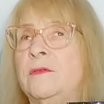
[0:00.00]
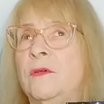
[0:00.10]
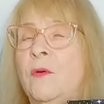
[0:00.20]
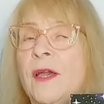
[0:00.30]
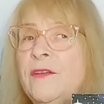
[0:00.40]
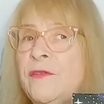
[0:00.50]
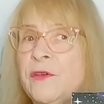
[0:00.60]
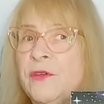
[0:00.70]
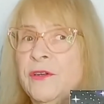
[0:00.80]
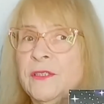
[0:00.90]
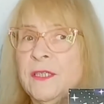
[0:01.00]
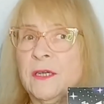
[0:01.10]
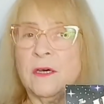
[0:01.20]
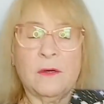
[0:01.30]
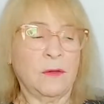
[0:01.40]
quite a few years
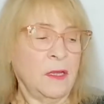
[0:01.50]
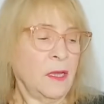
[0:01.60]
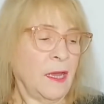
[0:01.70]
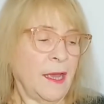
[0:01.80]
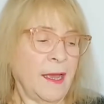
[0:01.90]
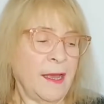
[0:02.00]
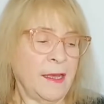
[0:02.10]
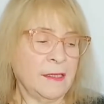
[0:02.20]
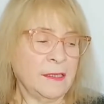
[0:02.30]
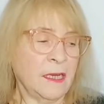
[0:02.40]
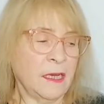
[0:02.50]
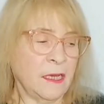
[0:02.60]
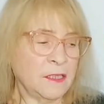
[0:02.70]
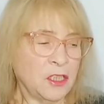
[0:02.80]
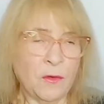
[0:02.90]
ago, and
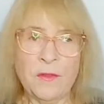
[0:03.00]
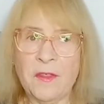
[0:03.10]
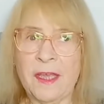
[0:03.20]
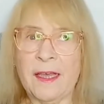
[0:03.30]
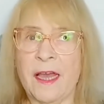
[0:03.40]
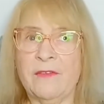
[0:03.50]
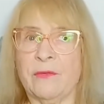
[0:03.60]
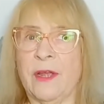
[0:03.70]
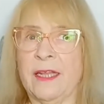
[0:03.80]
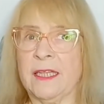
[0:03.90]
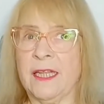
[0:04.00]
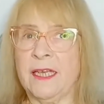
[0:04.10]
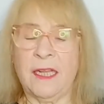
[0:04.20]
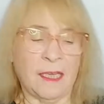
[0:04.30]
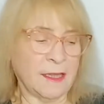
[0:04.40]
don't think I've read
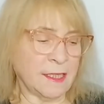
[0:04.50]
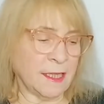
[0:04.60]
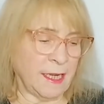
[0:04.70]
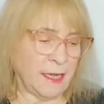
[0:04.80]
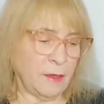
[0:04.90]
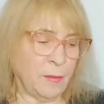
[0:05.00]
Lady in the Lake.